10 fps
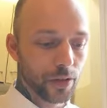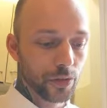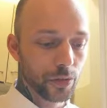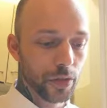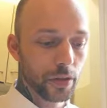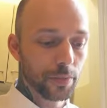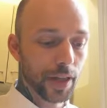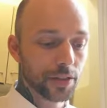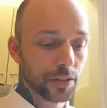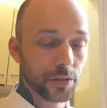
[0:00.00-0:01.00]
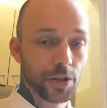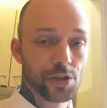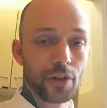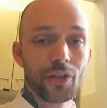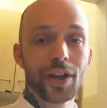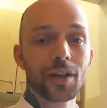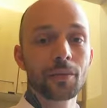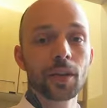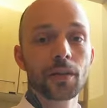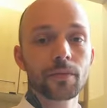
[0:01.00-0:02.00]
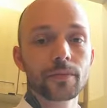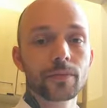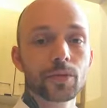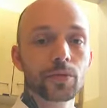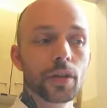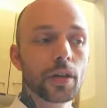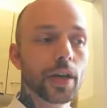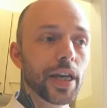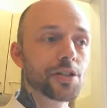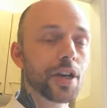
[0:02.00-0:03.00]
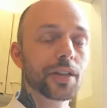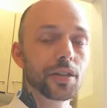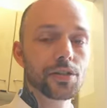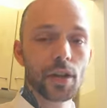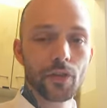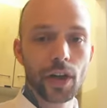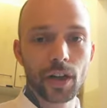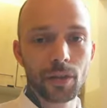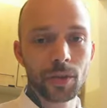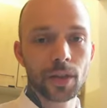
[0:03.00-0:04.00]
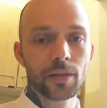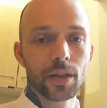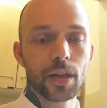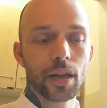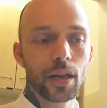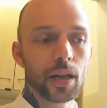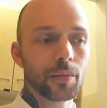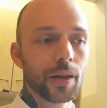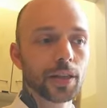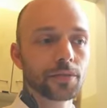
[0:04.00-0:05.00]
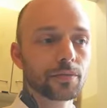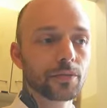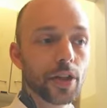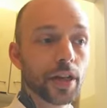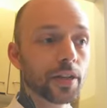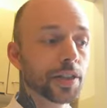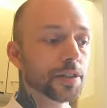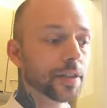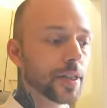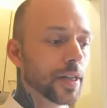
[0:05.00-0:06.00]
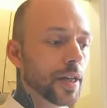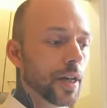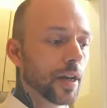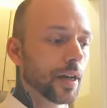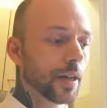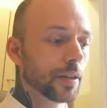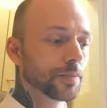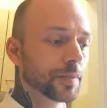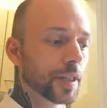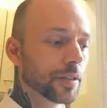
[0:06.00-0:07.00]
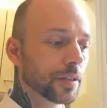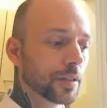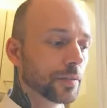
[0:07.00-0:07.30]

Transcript: the Baxter Storey Chef Academy, to the HIT Chef Academy, and my trainers, that